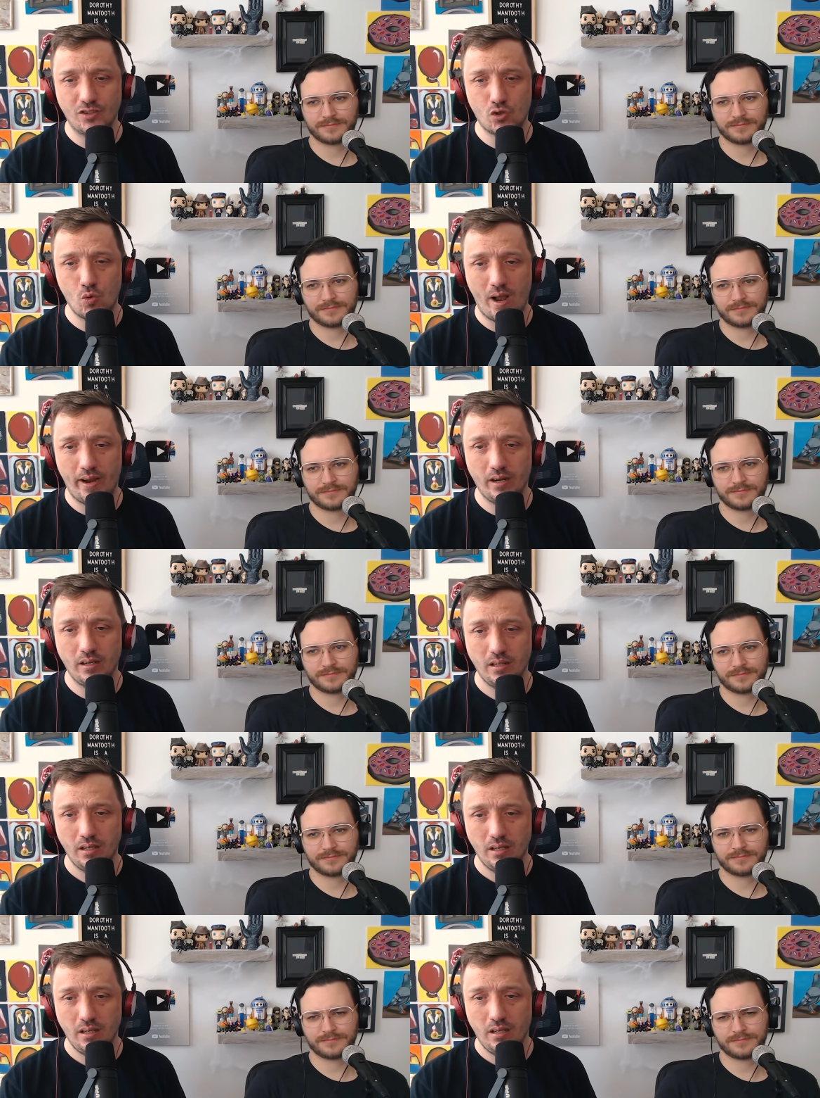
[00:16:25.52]
Speaker 1: choir.
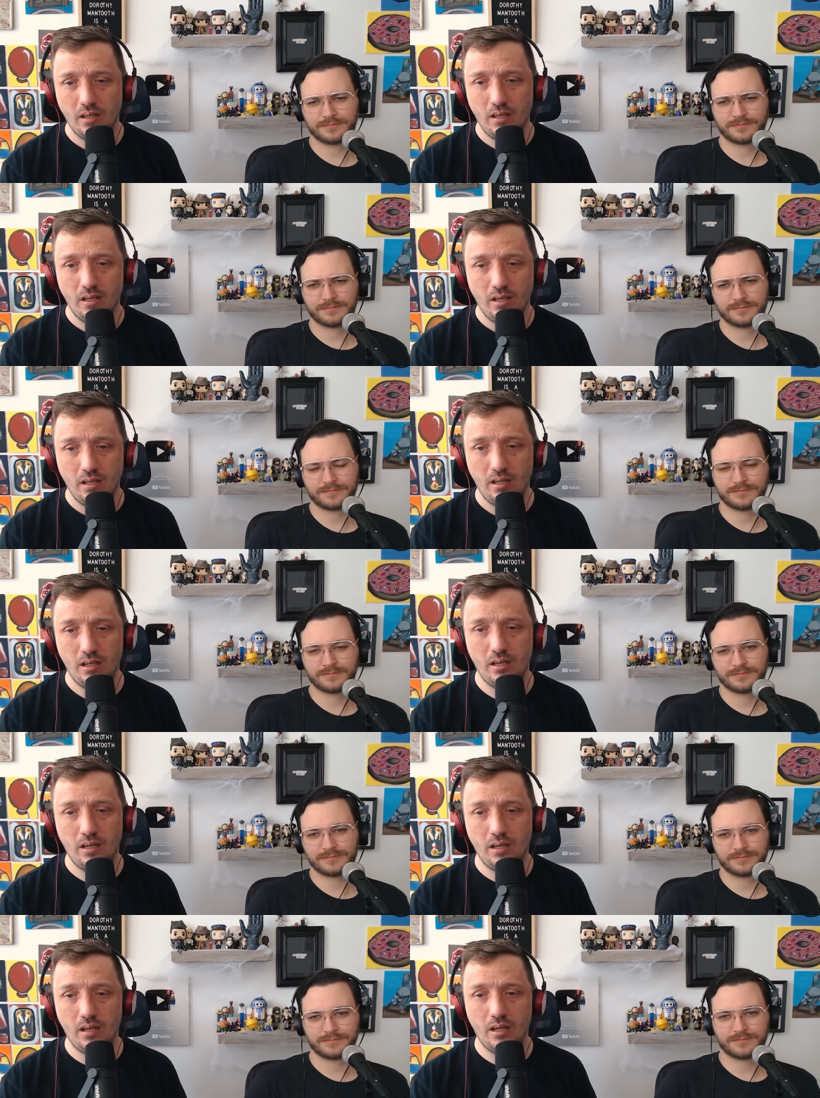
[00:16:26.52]

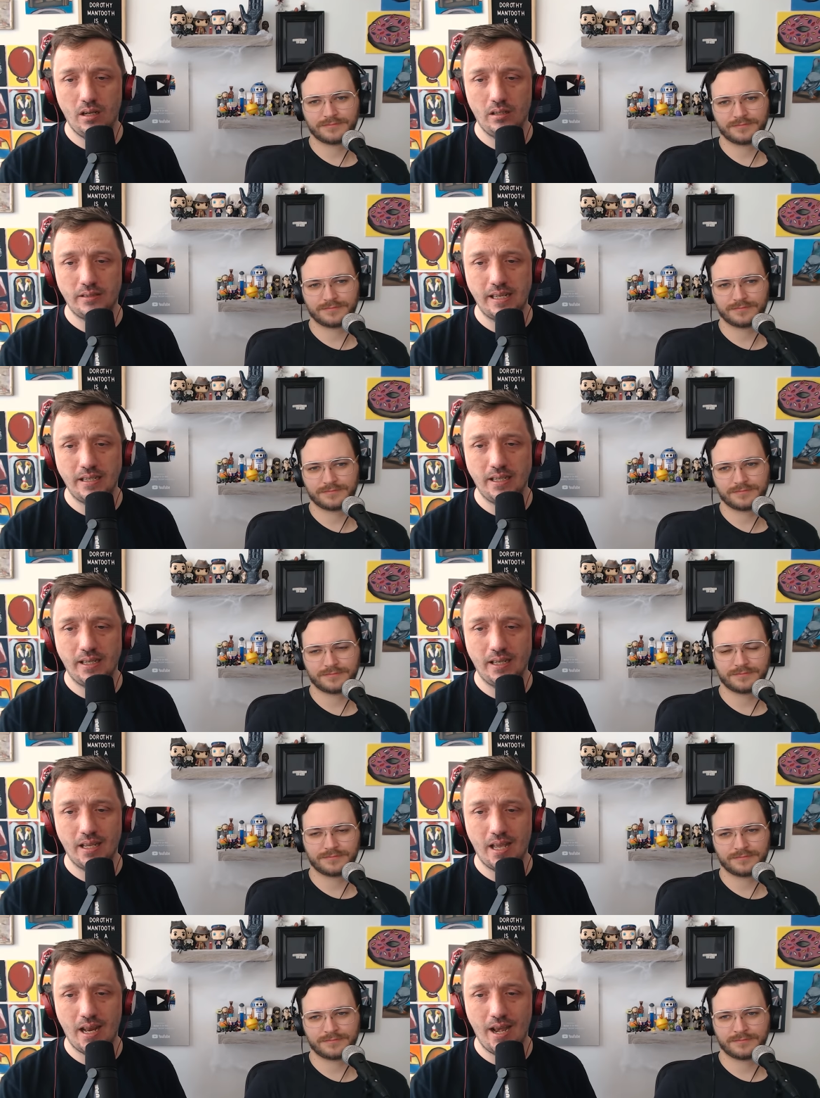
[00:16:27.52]
Uh, attending
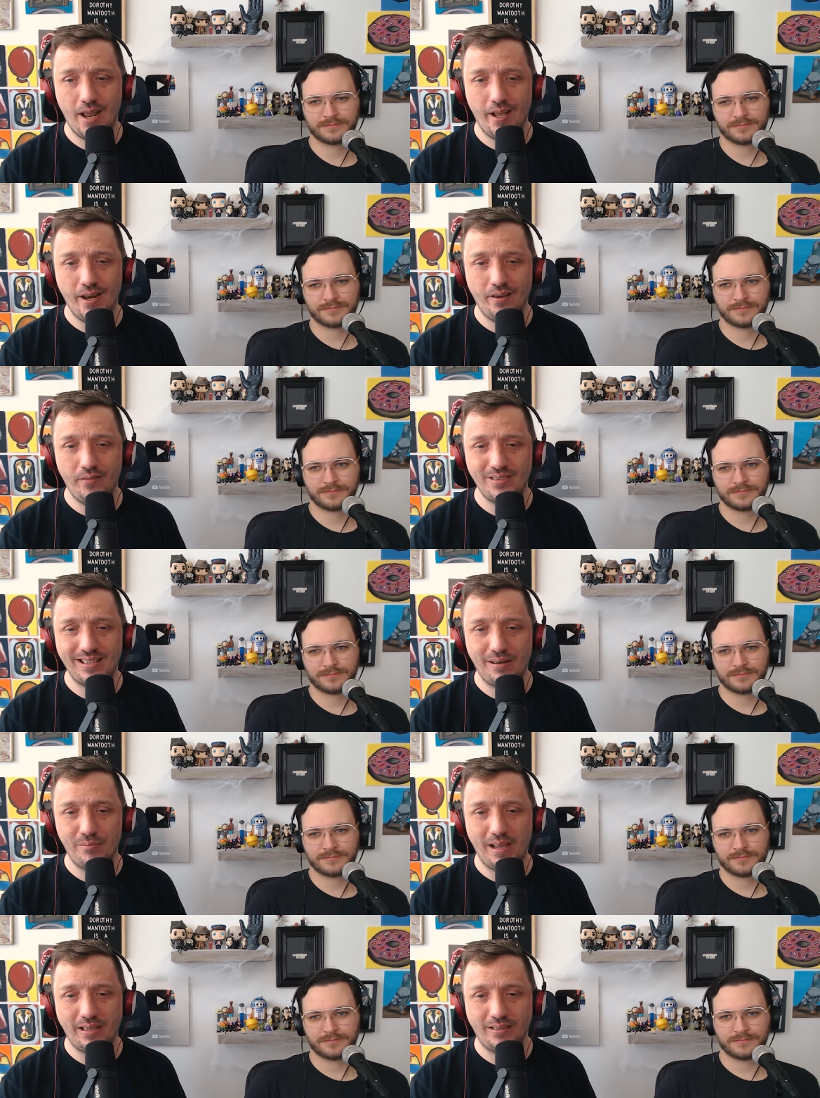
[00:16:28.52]
nun of Saint
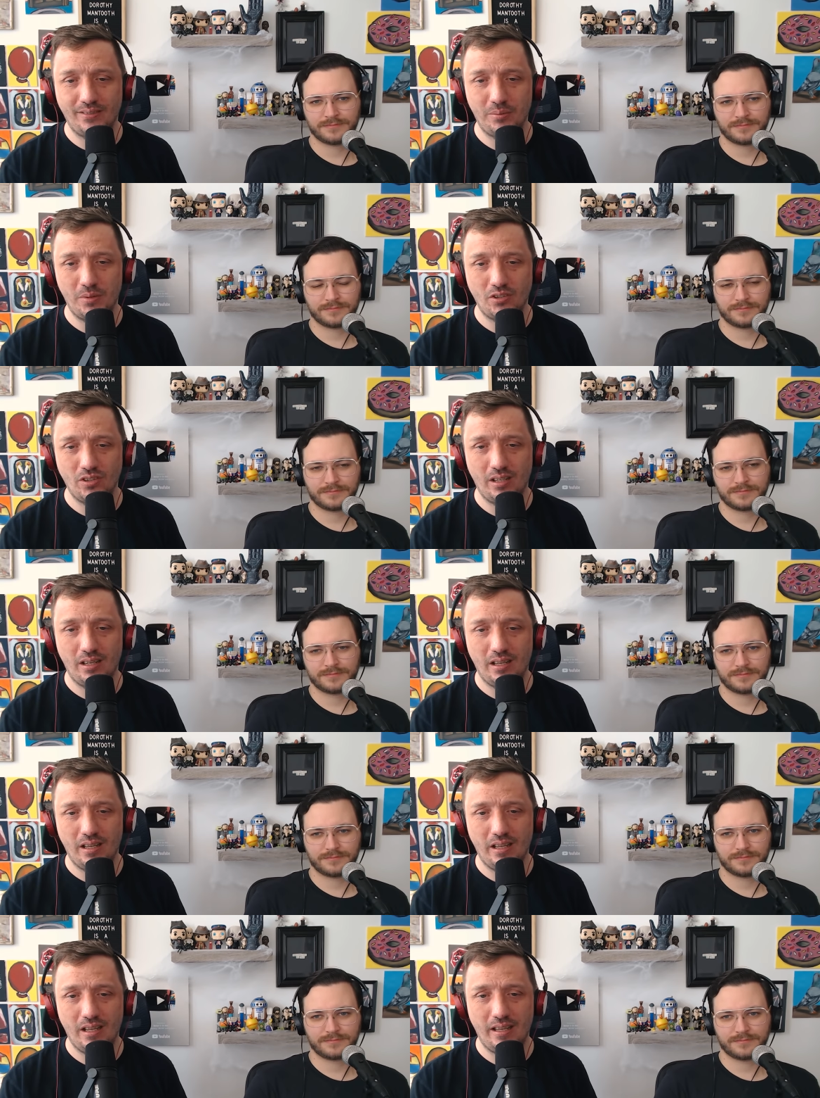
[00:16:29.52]
Michael's Mission.
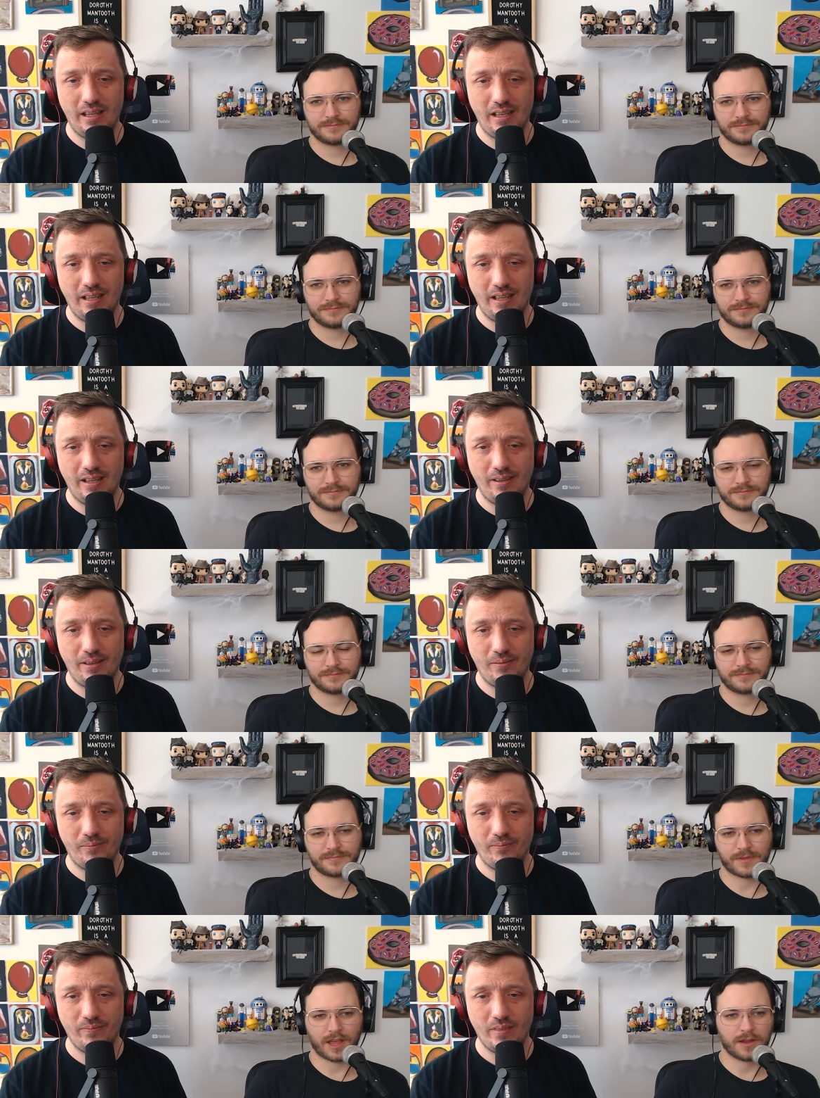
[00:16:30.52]
Ay, ay, ay.
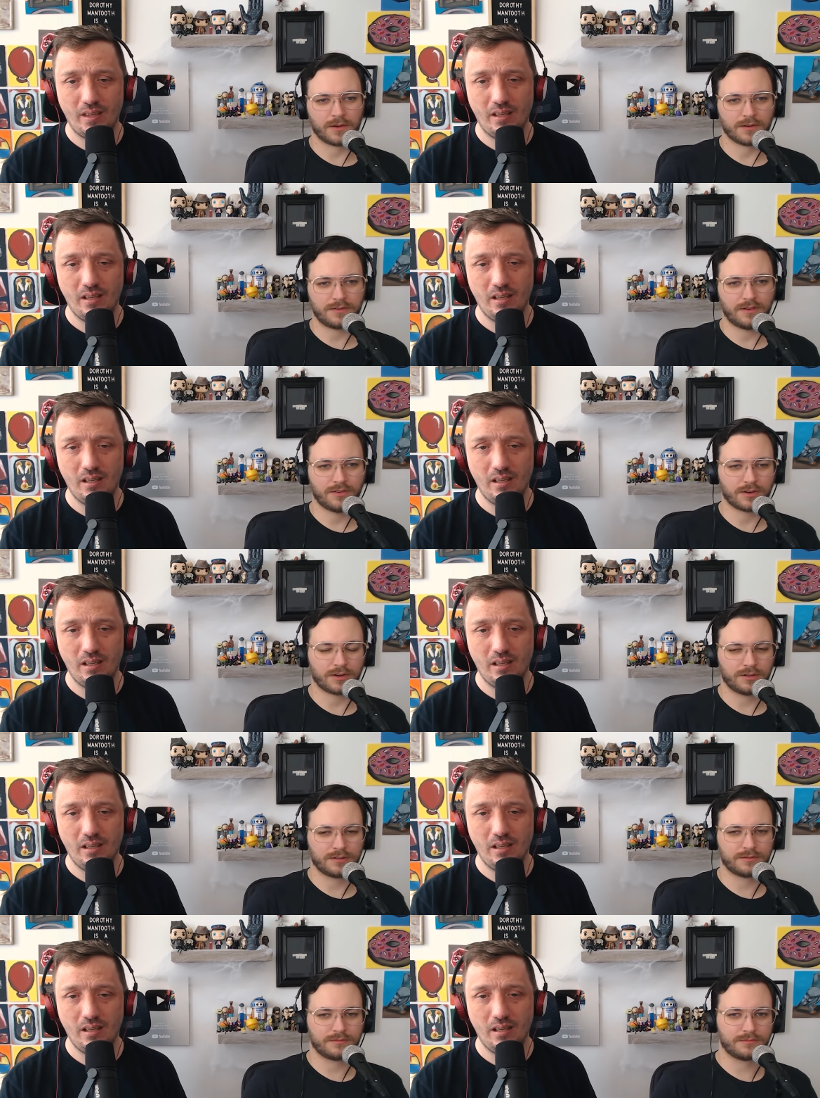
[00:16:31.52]
Speaker 2: I don't know. You ever
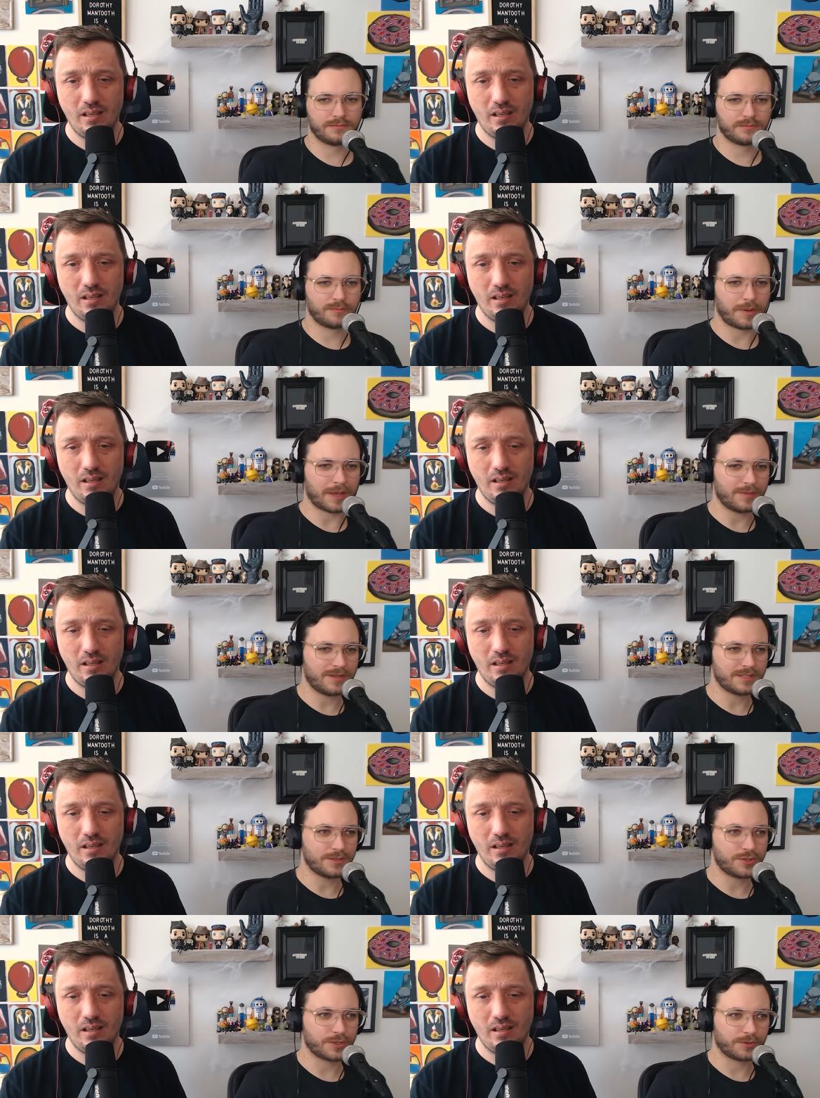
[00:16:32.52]
heard babies
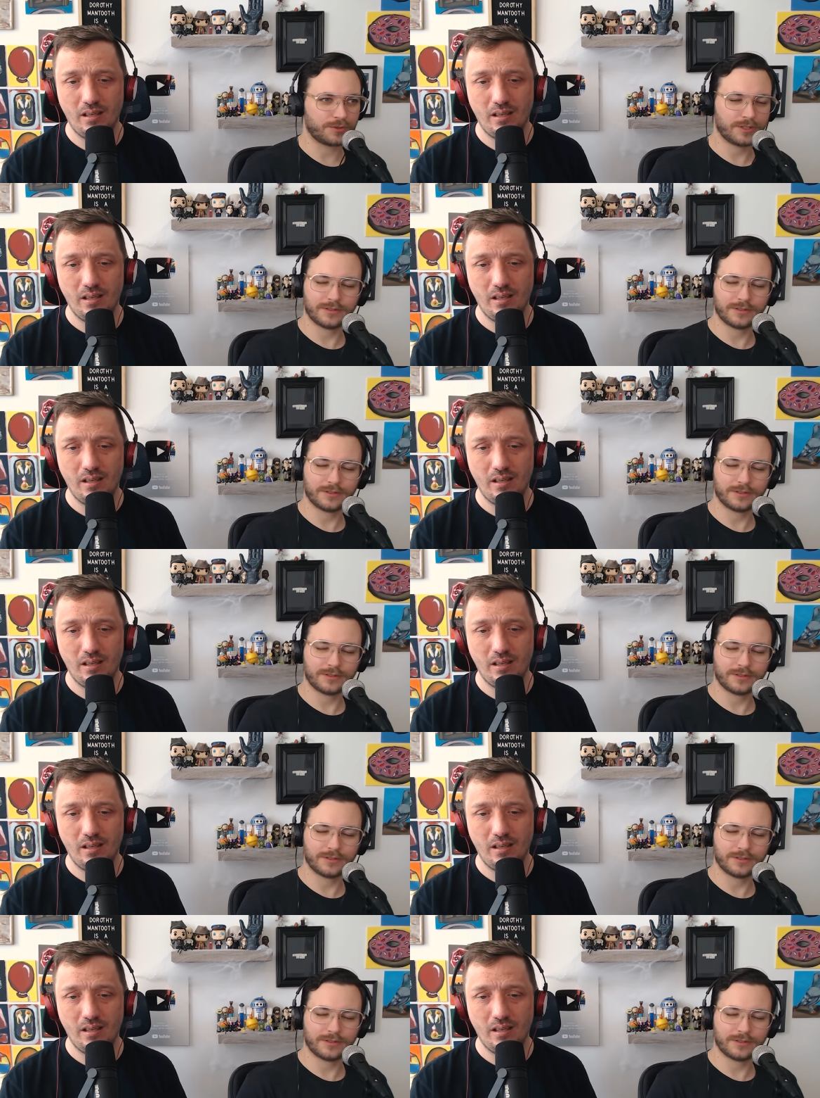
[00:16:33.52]
and children?